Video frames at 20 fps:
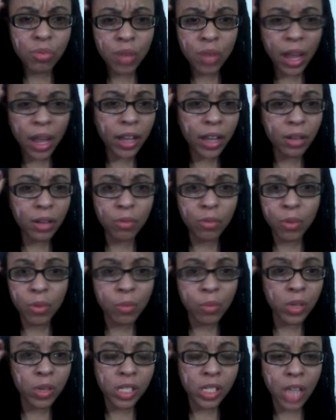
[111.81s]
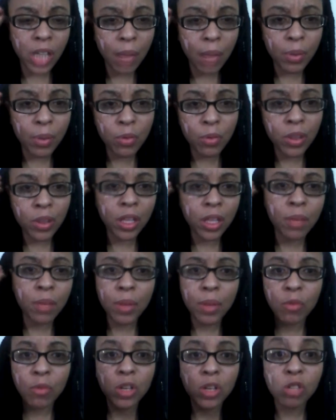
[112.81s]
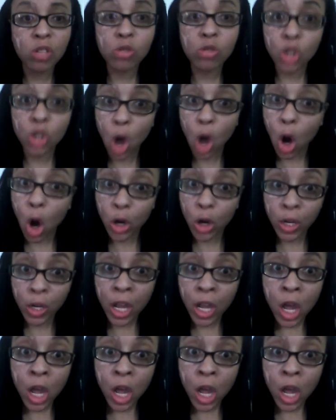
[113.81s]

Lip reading: like we went shopping with them and we used the card